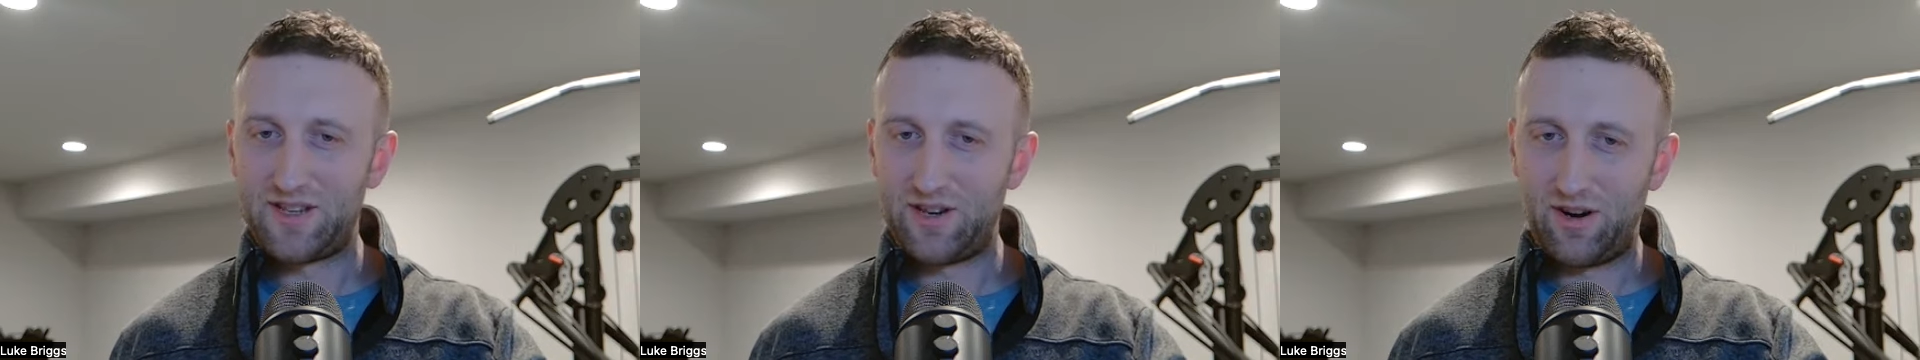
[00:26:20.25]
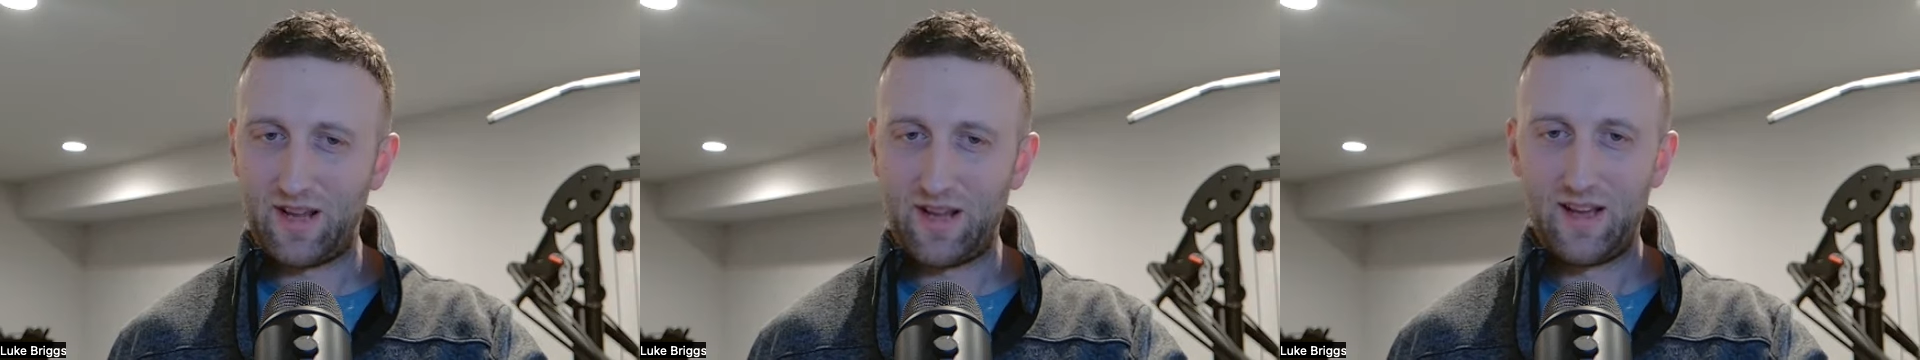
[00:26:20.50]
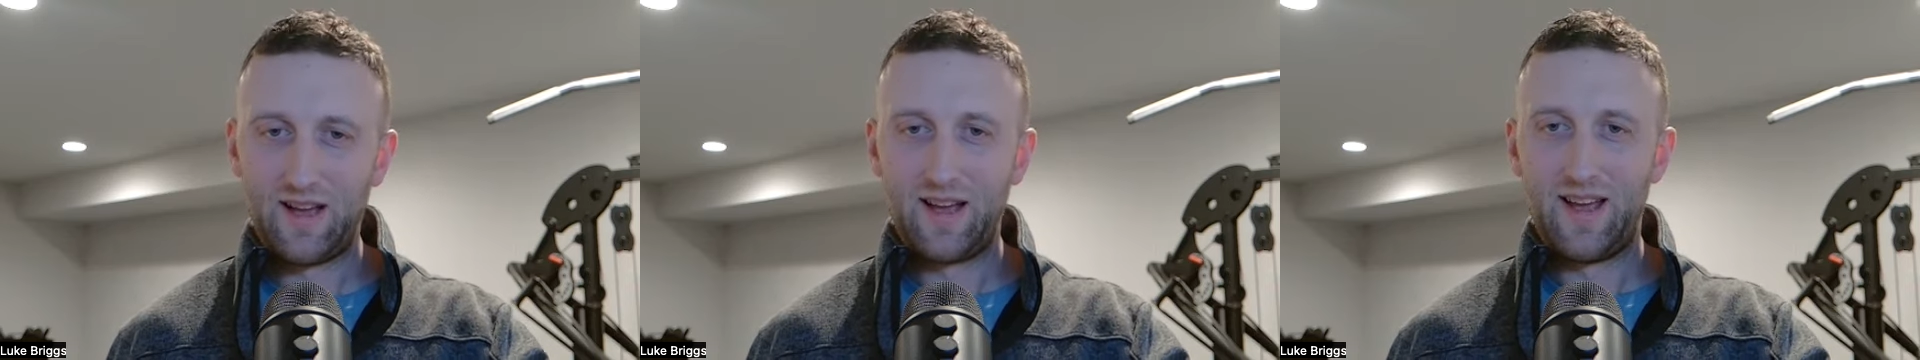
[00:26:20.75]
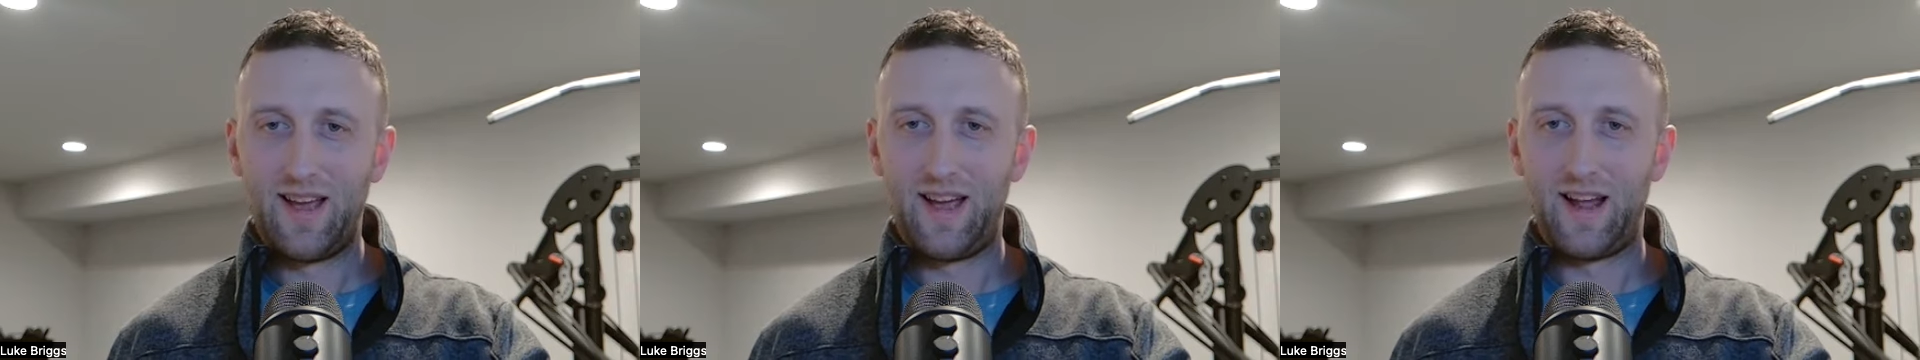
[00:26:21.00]
journey,
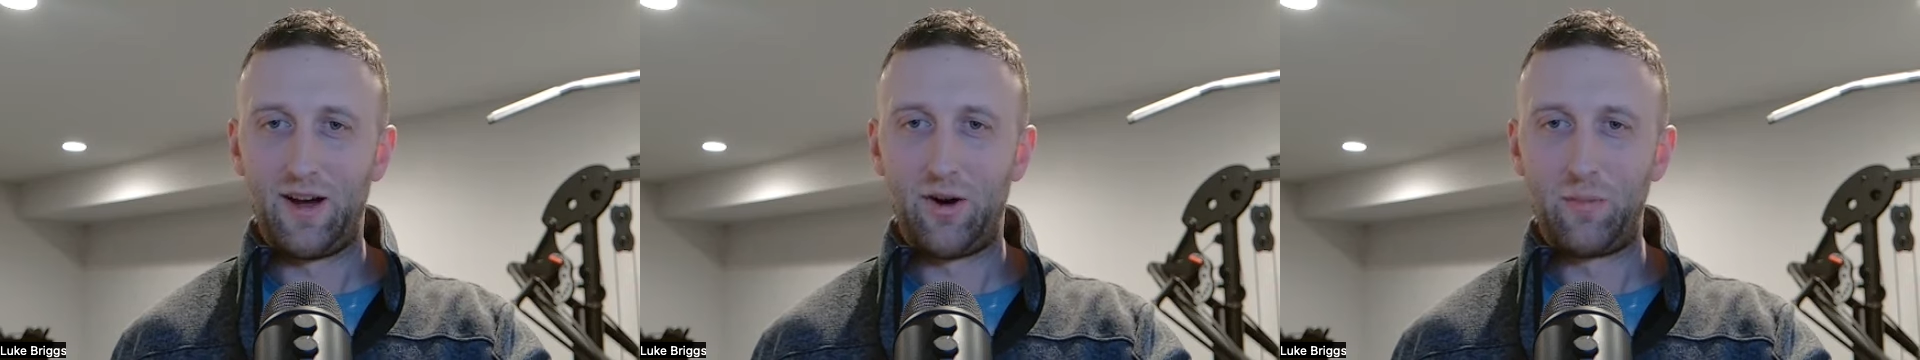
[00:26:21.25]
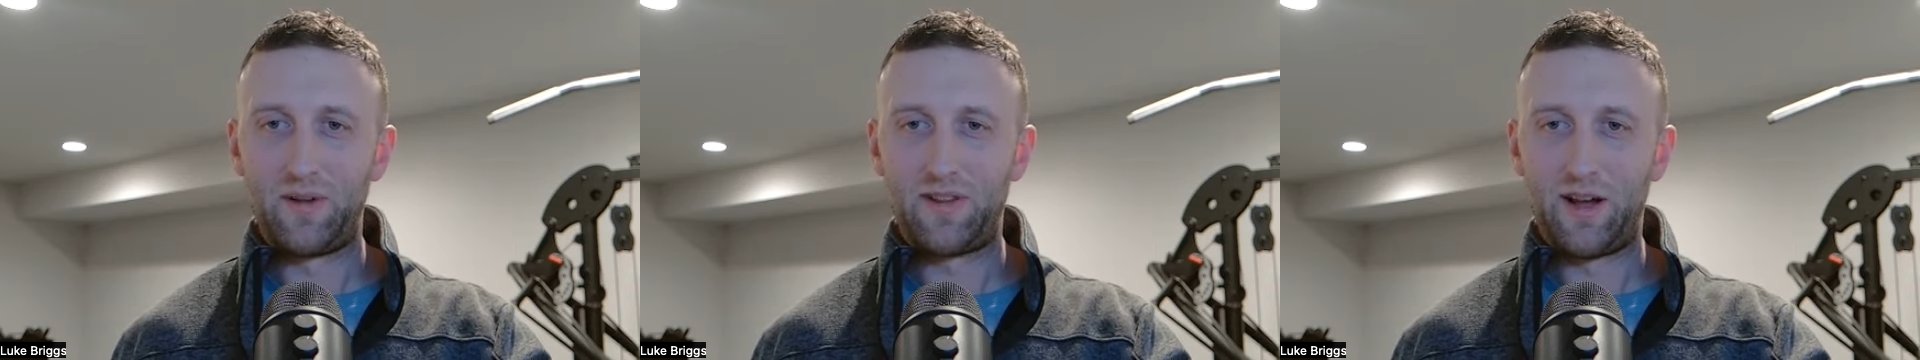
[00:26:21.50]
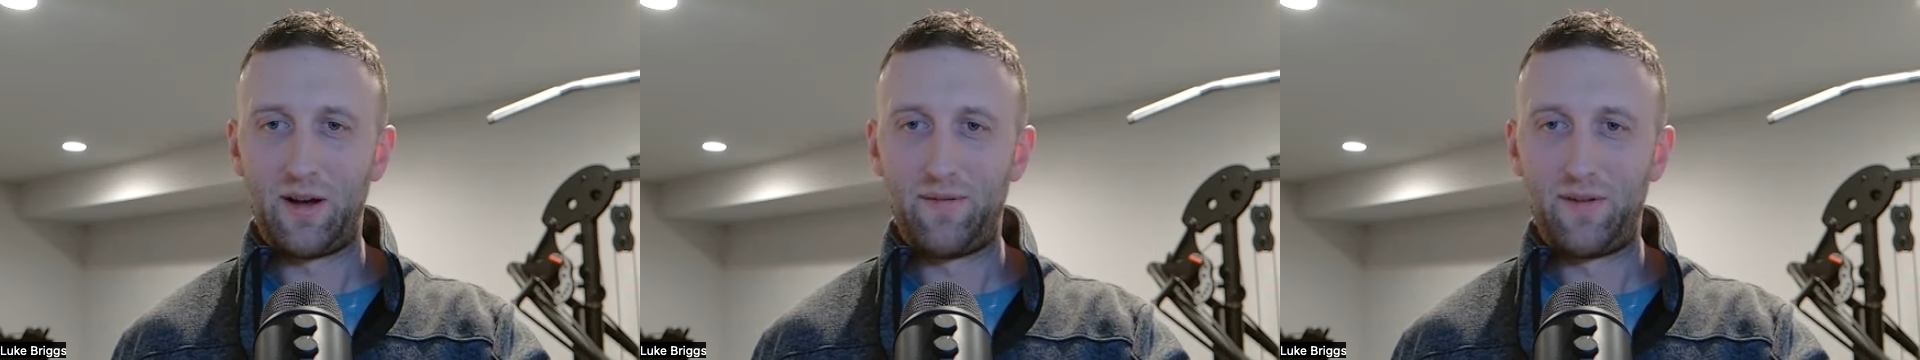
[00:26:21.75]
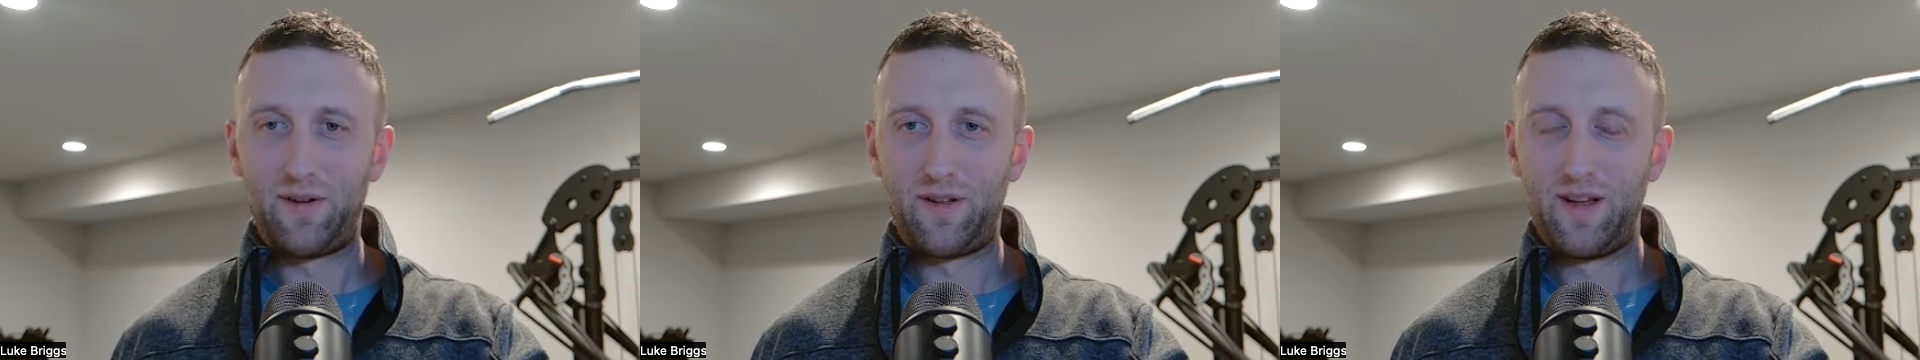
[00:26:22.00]
and I hope it's
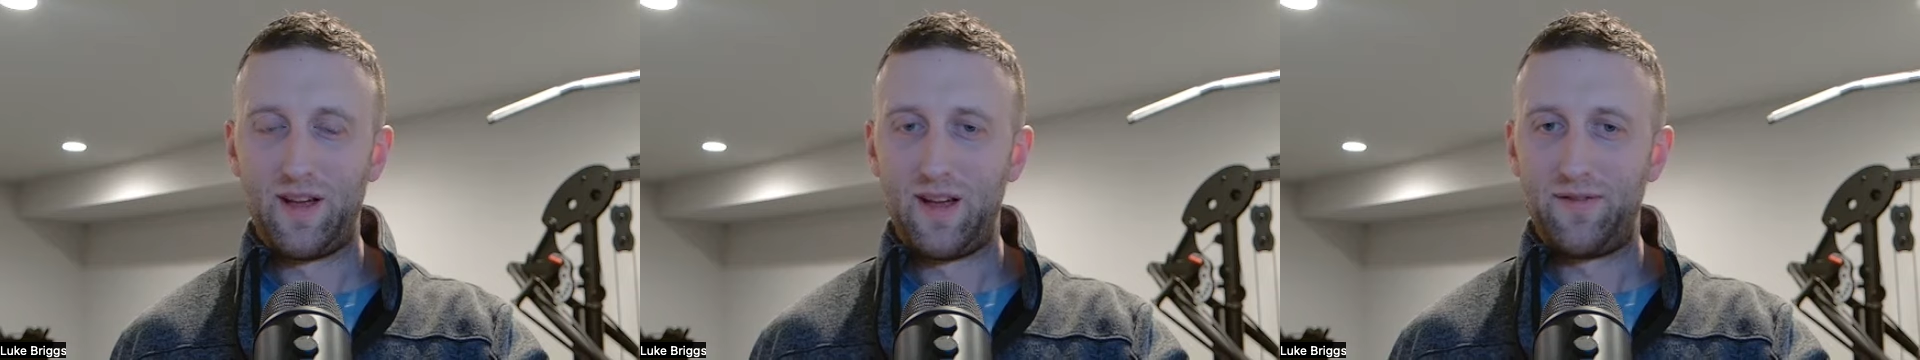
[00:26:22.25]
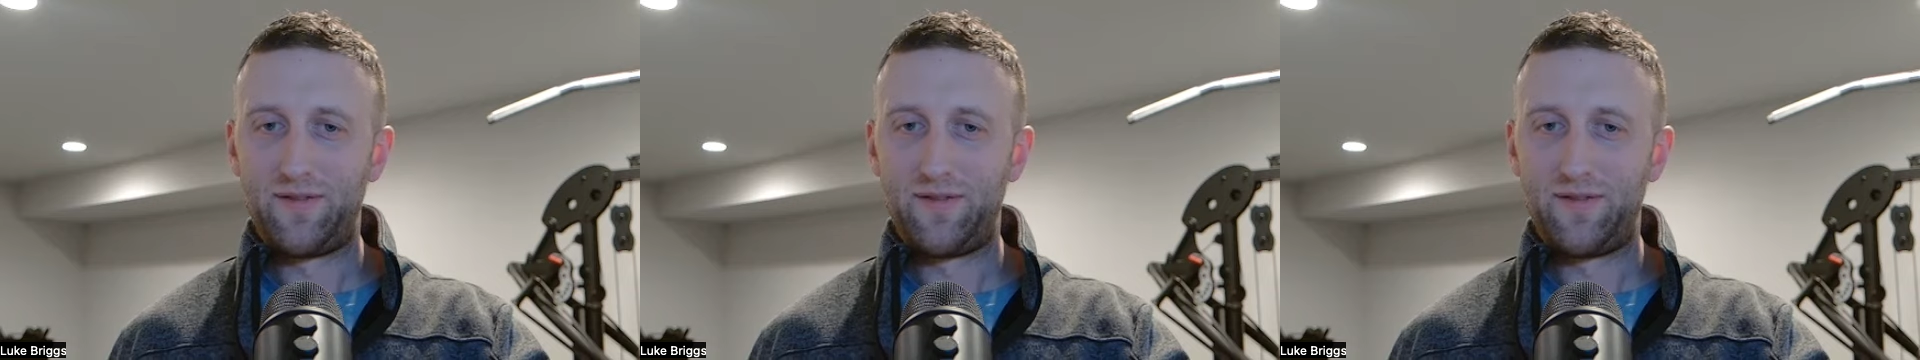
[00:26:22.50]
helpful.